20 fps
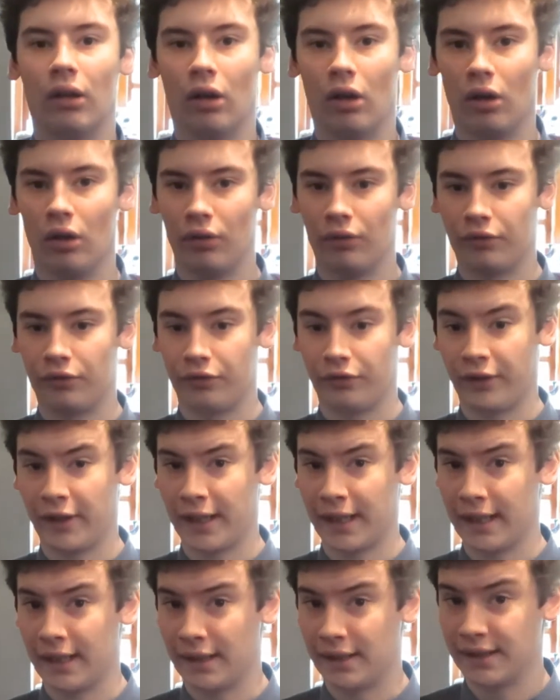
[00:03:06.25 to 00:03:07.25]
of
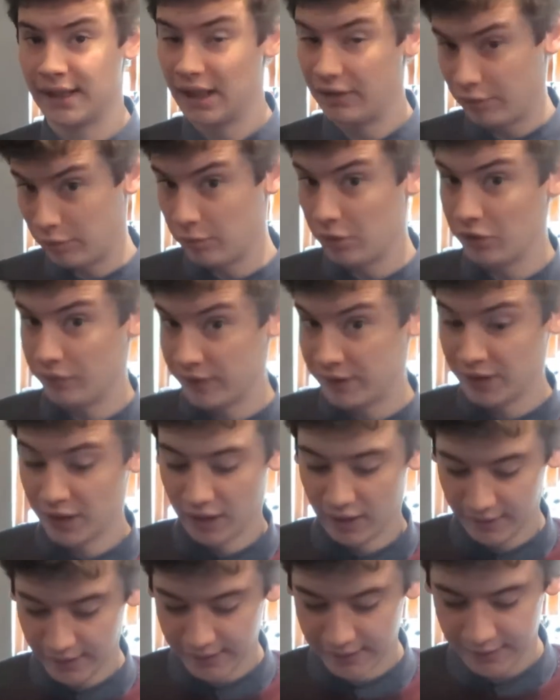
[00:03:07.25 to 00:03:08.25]
the TV movie
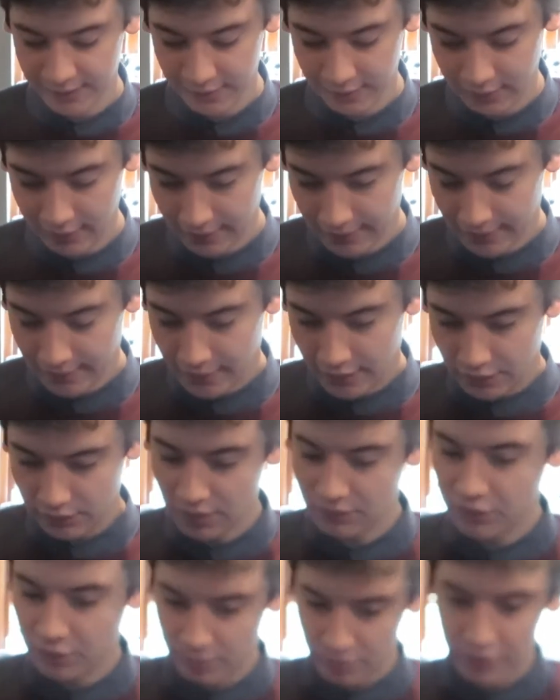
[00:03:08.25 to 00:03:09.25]
TARDIS.
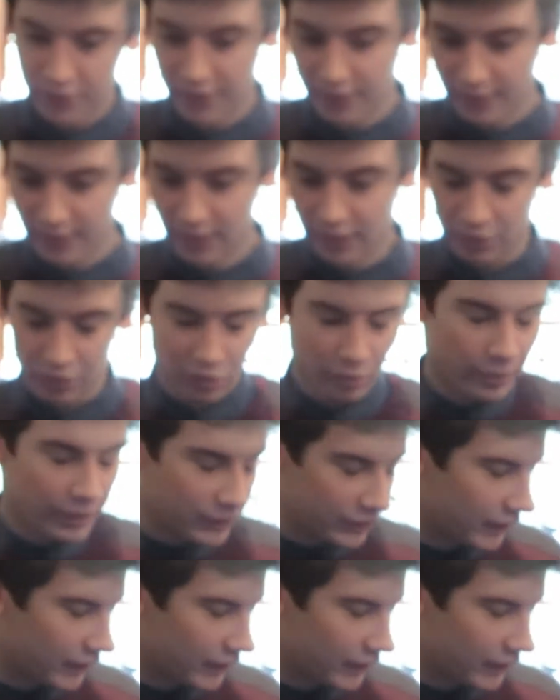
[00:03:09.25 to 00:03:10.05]
So after booking that, I got my